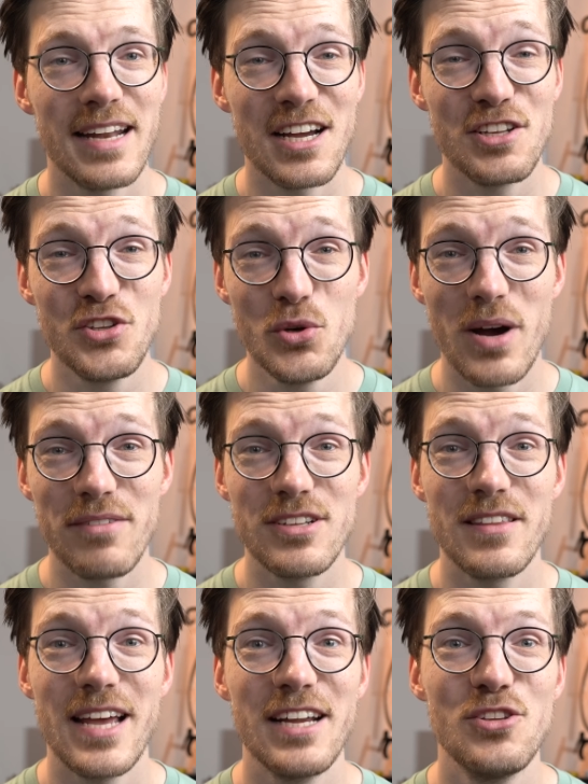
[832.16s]
And I do have
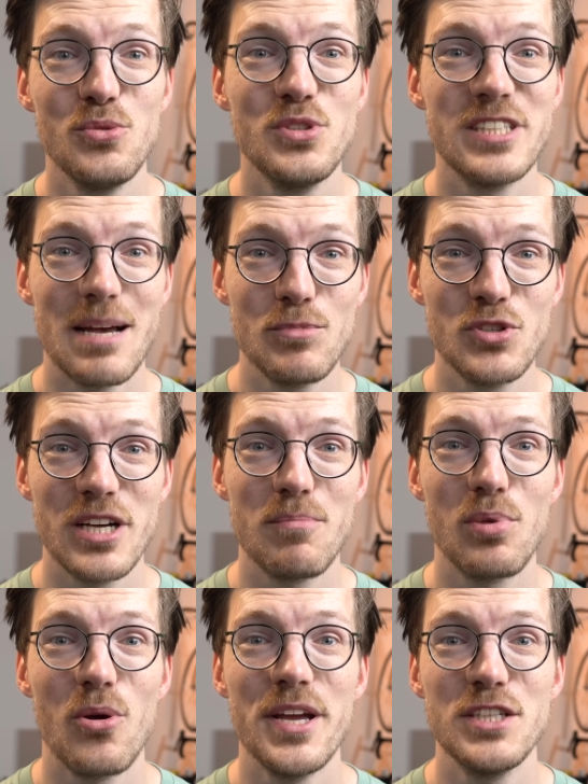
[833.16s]
to thank two Samsung
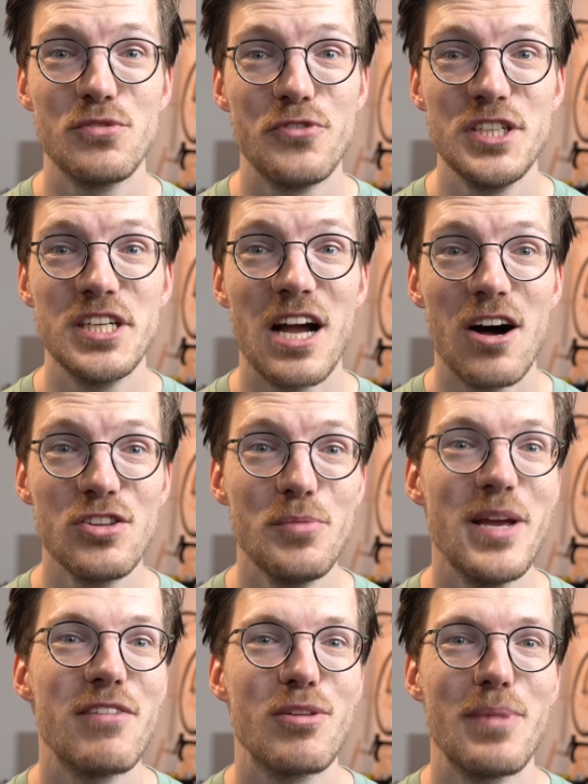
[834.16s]
employees for reaching out
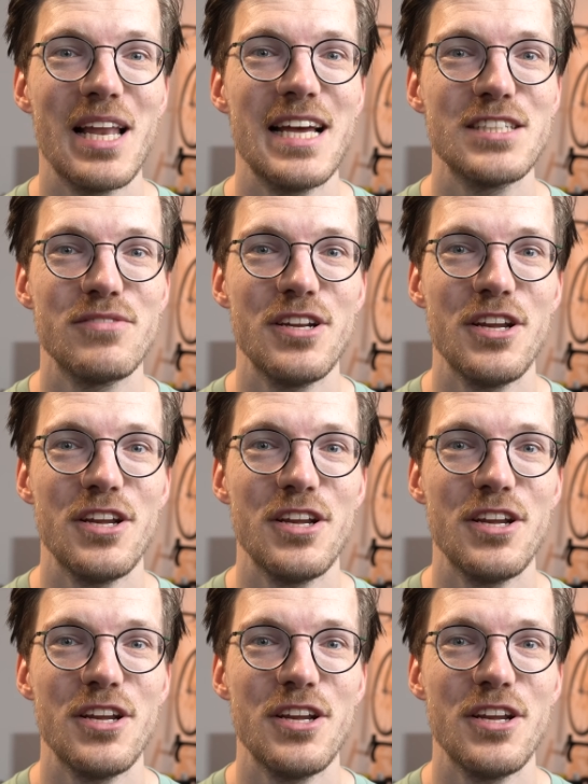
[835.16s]
to me after my last